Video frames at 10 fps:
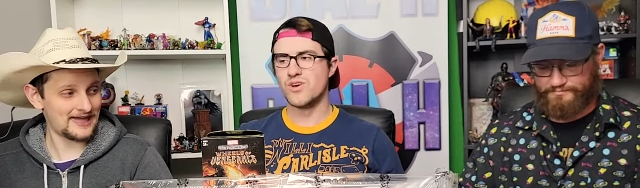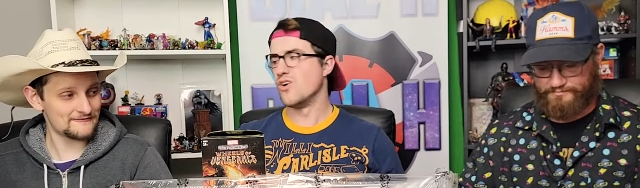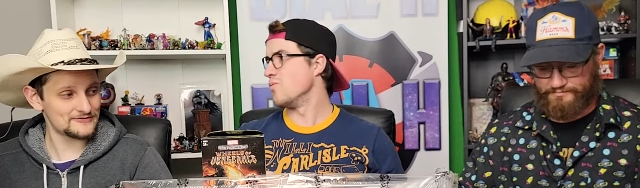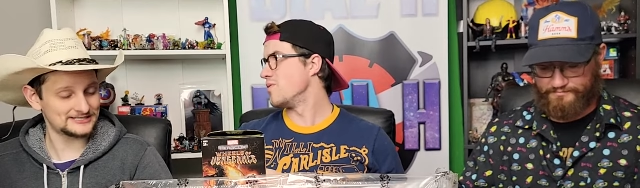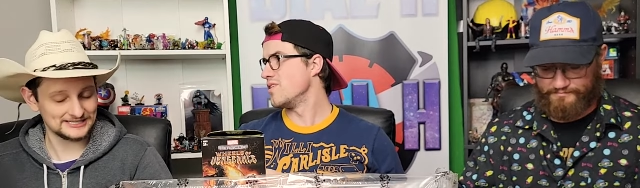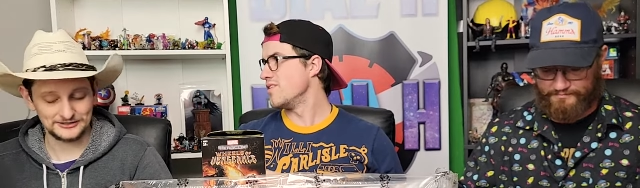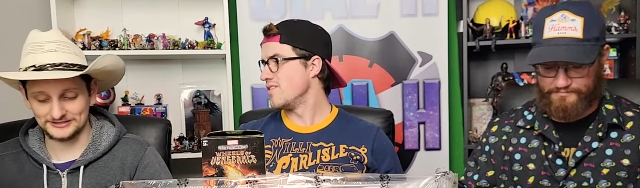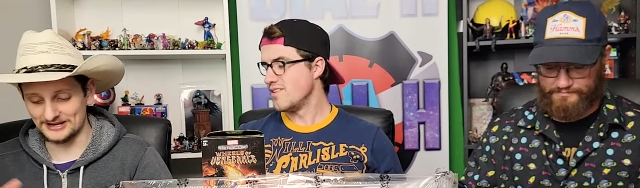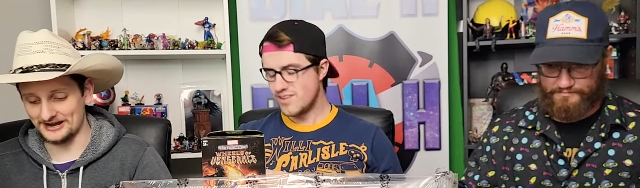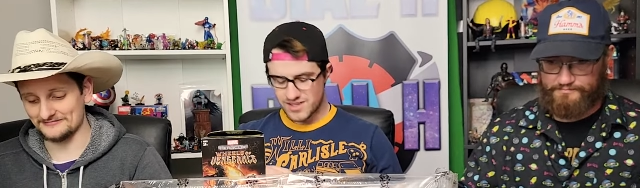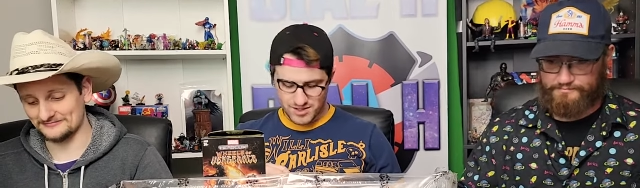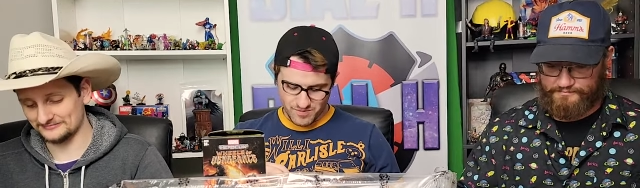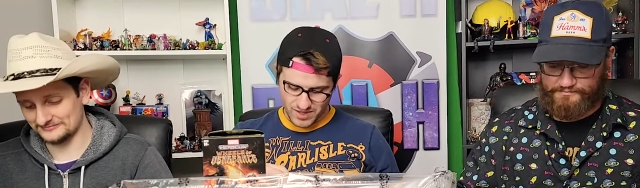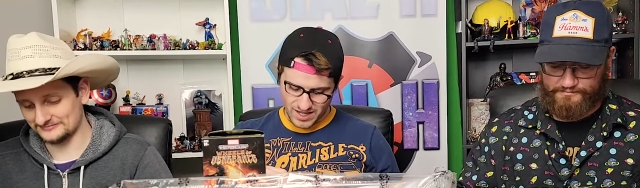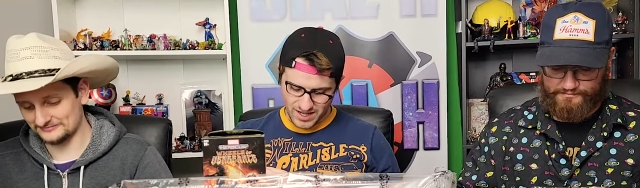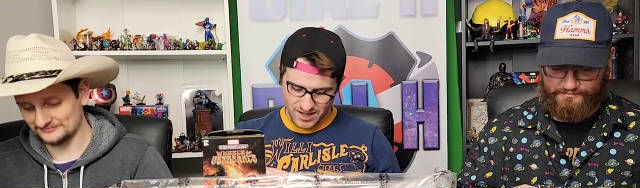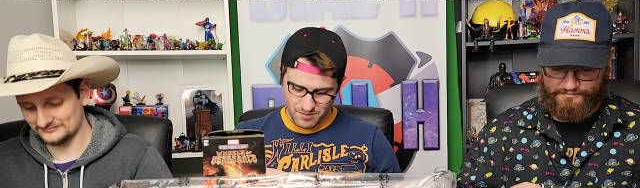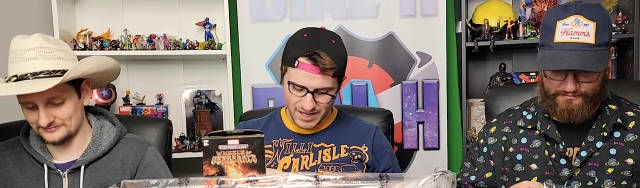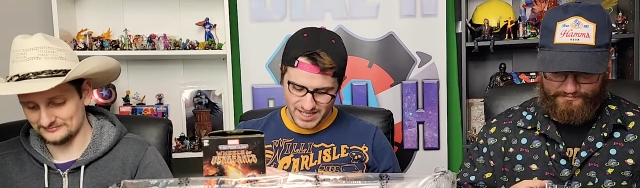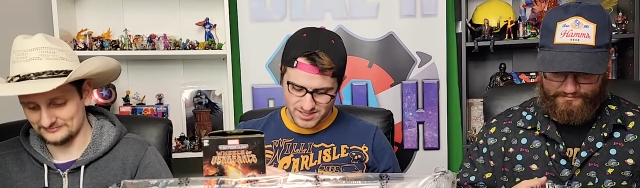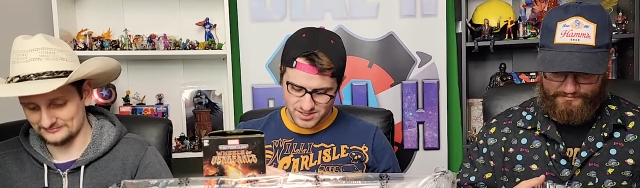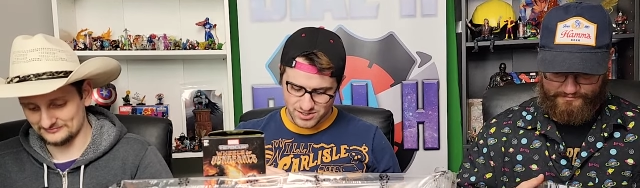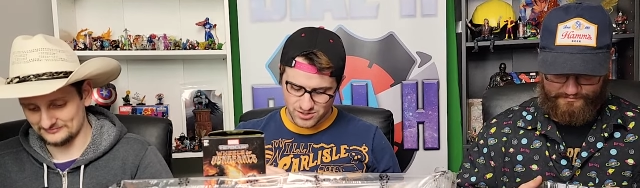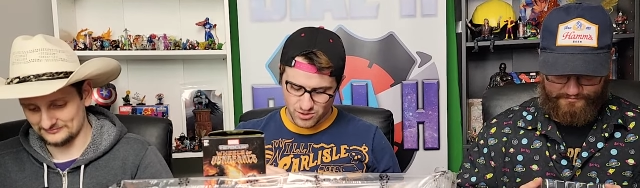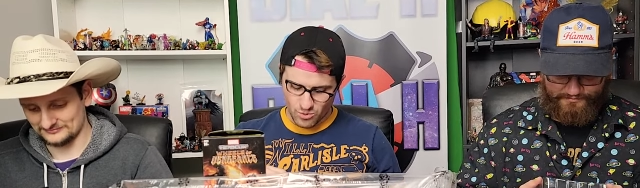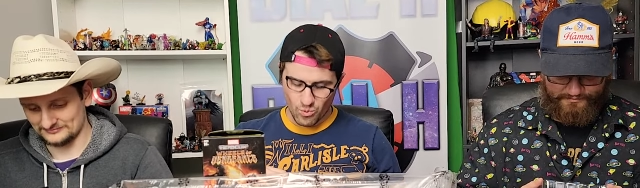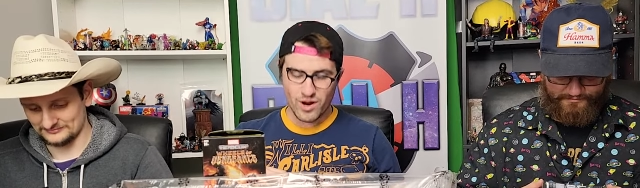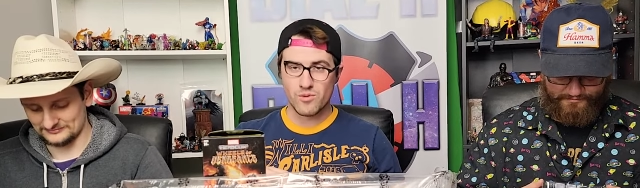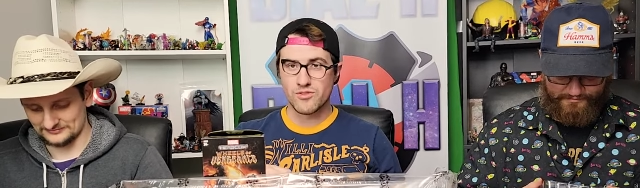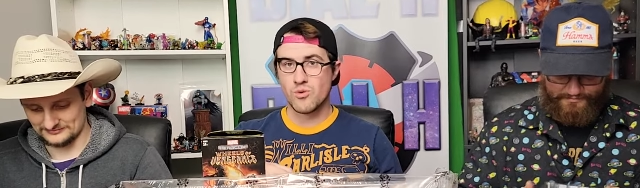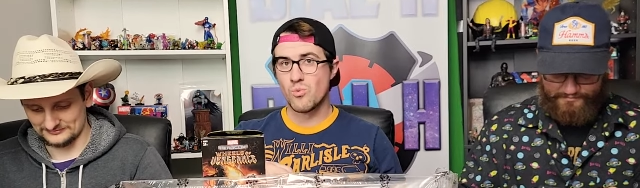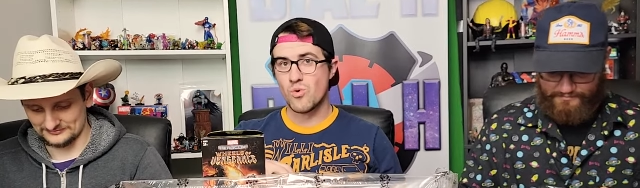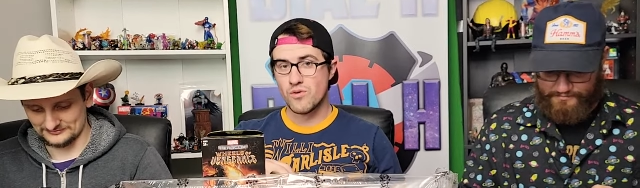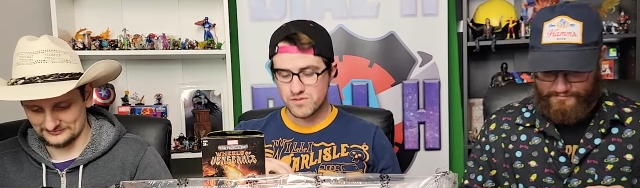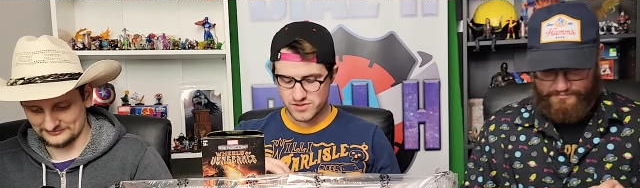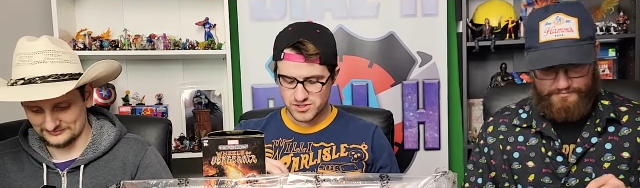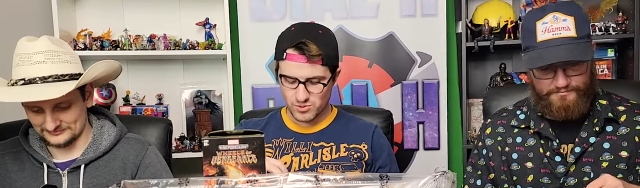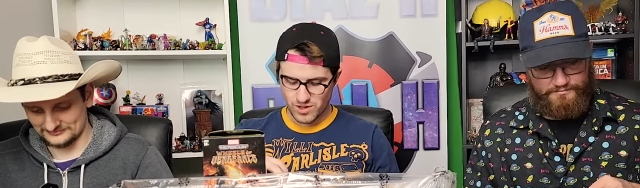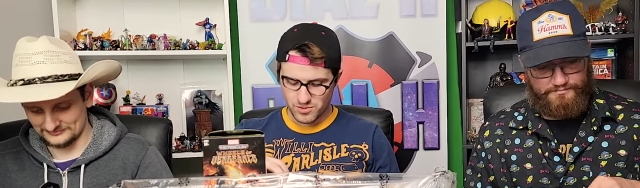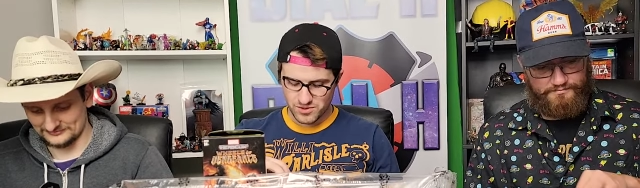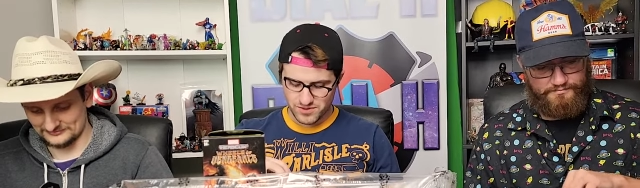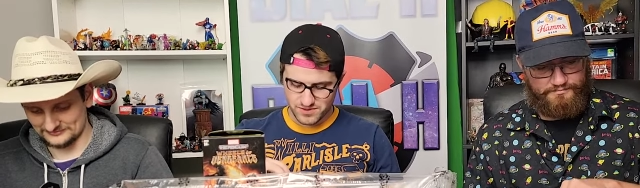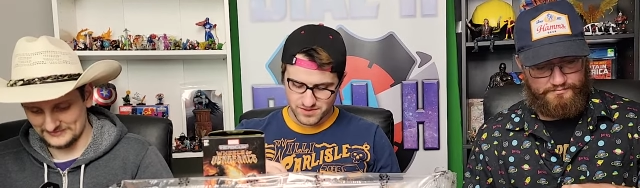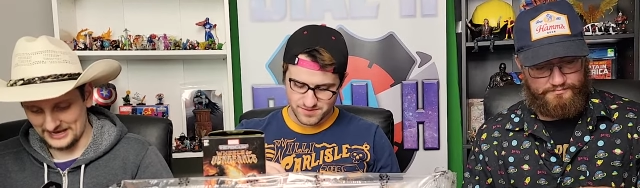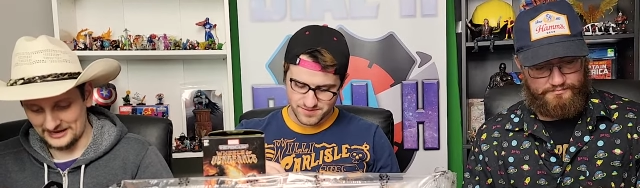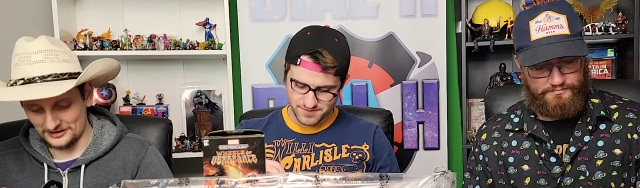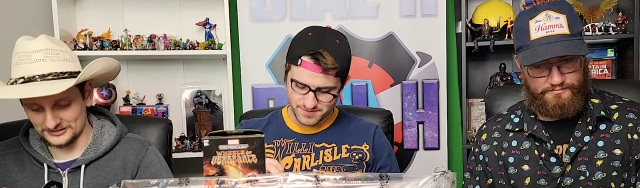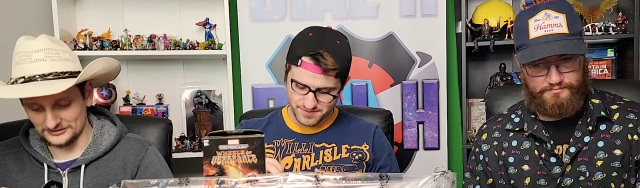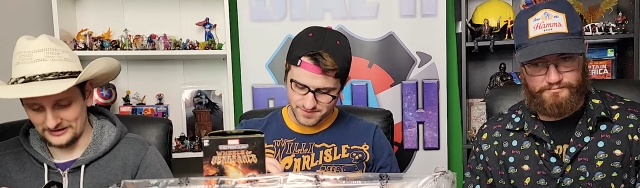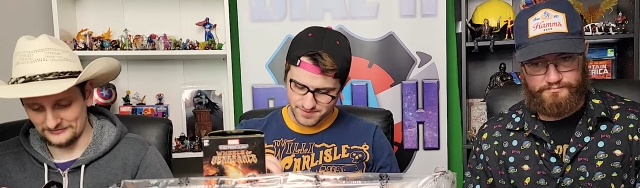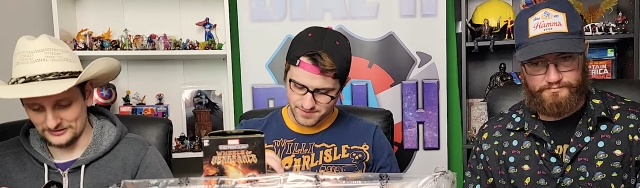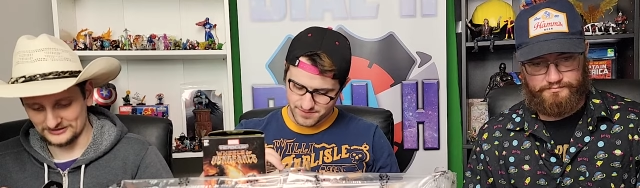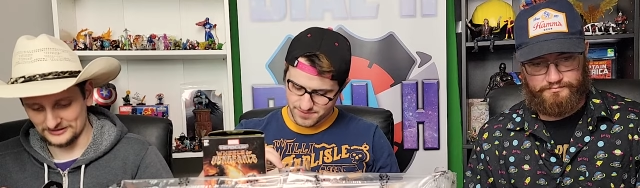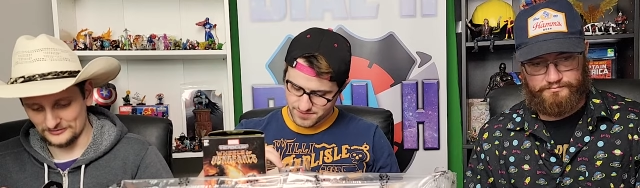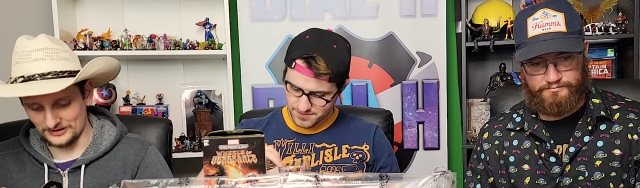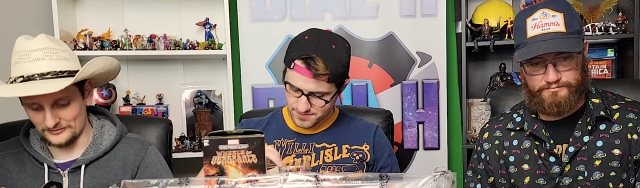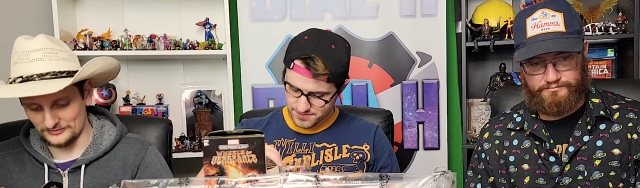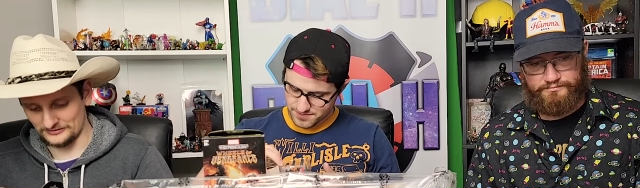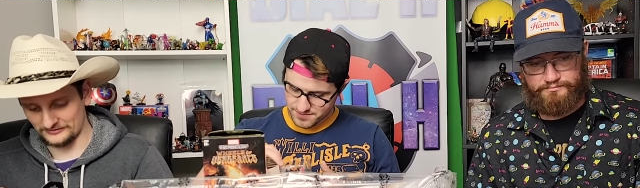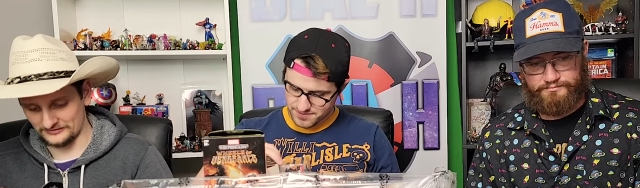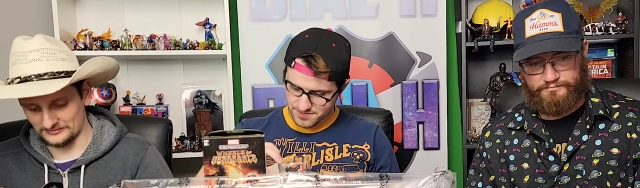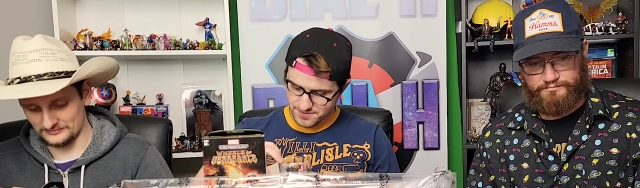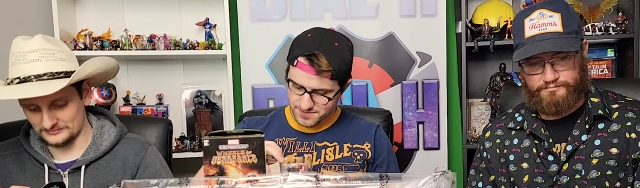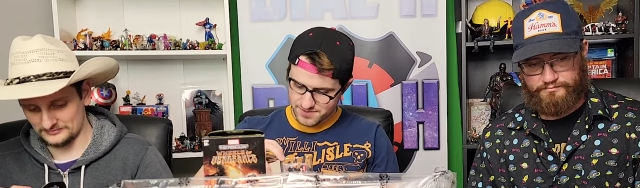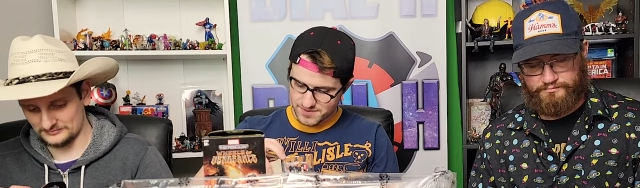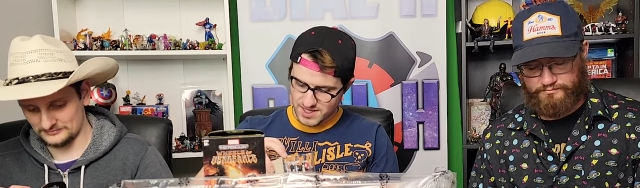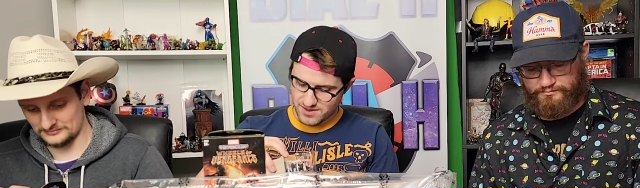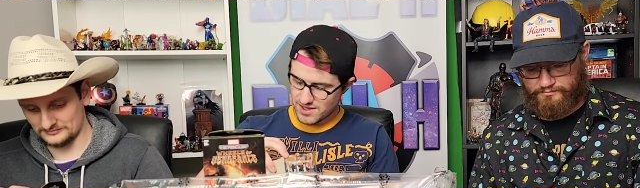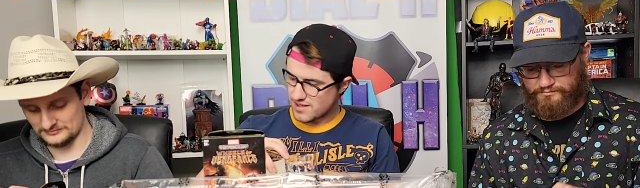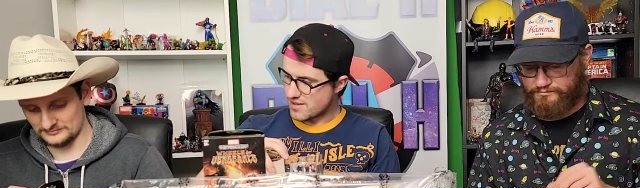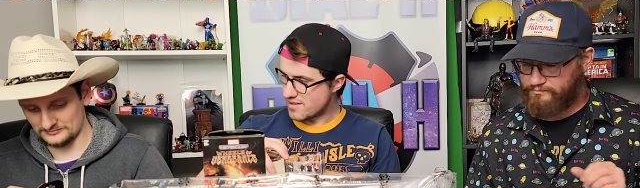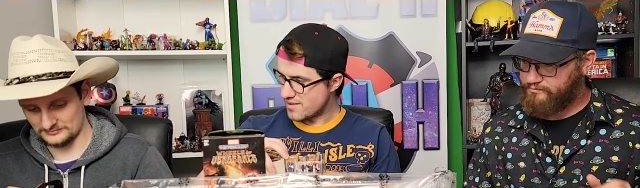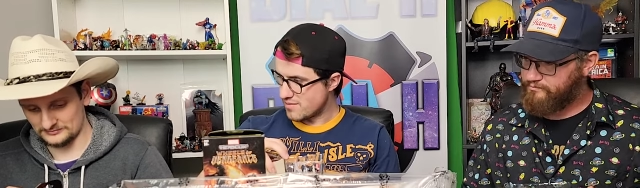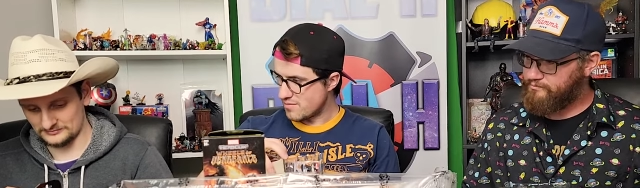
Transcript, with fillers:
Speaker 1: every single time.
Speaker 2: Uh, my next is where the wolf, just the werewolf. I
Speaker 1: also have just the werewolf.
Speaker 2: And then